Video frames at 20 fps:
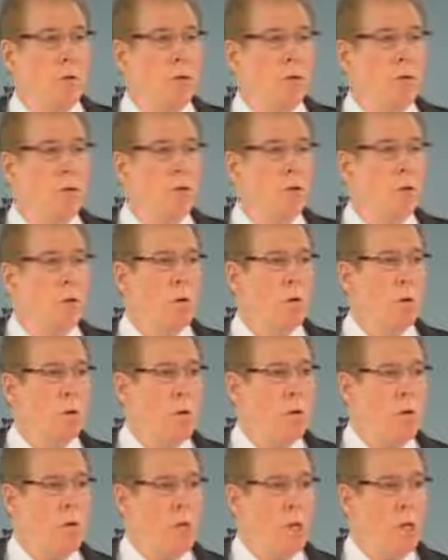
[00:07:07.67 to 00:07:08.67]
if you're
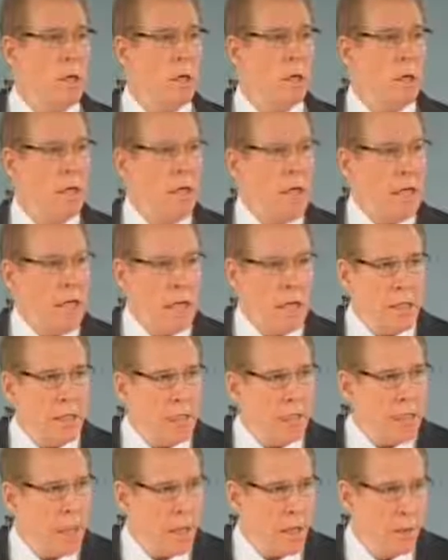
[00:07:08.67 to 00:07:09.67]
within
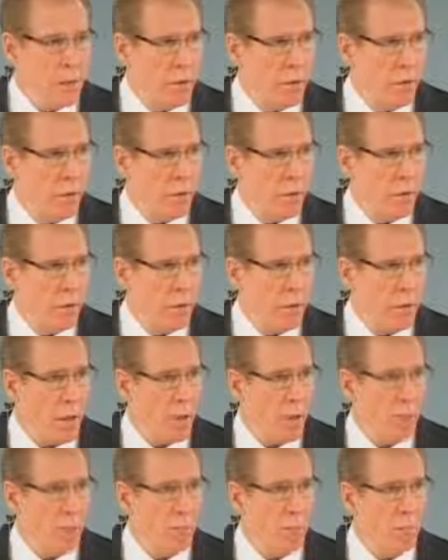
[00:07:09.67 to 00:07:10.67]
any kind of
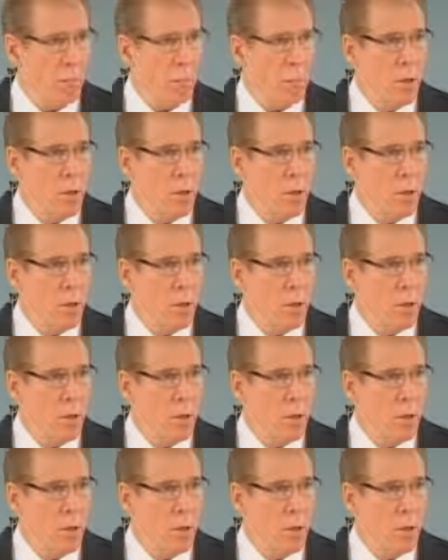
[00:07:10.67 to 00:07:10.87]
education,